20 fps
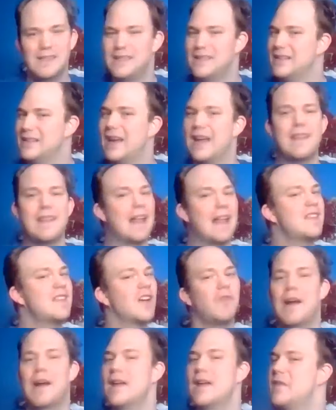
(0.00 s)
yeah, that's a
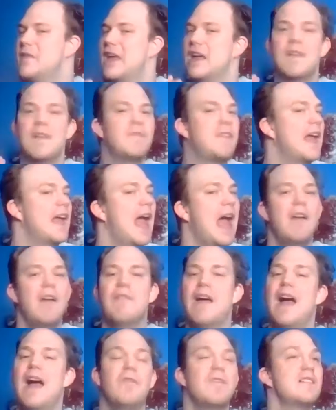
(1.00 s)
great thing that they
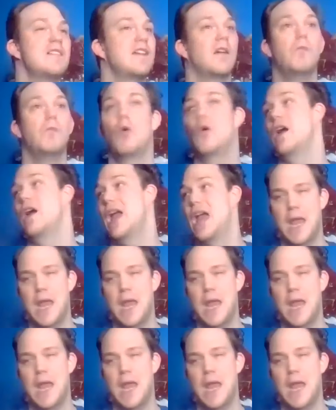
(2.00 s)
have athletes that are more